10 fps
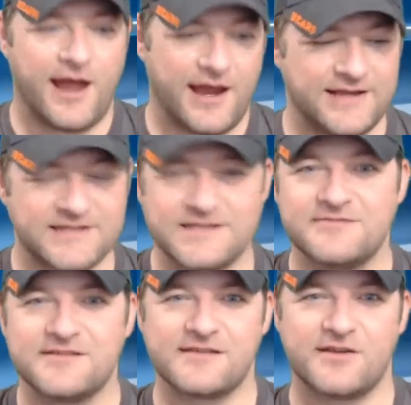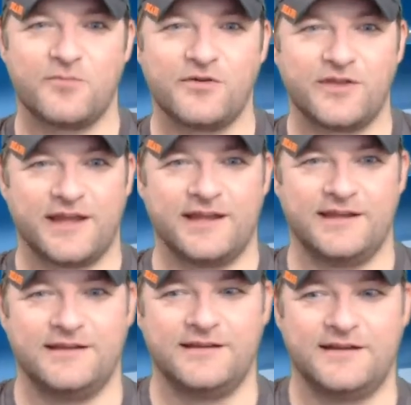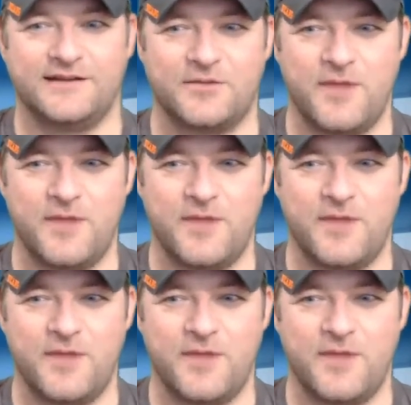And it seems like they're building it to